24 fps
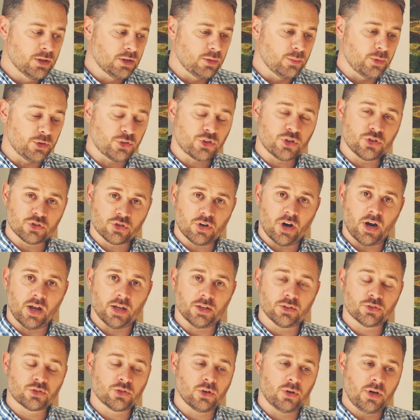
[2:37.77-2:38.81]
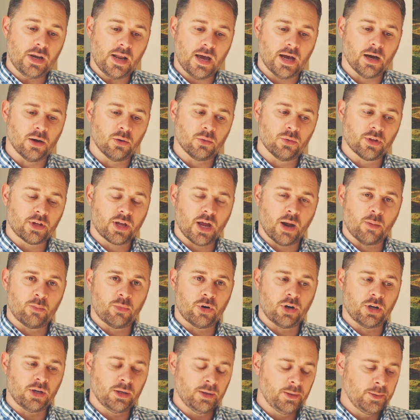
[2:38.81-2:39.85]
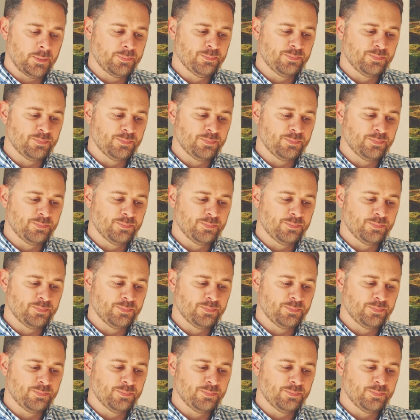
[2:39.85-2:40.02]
which is great. So now the camera,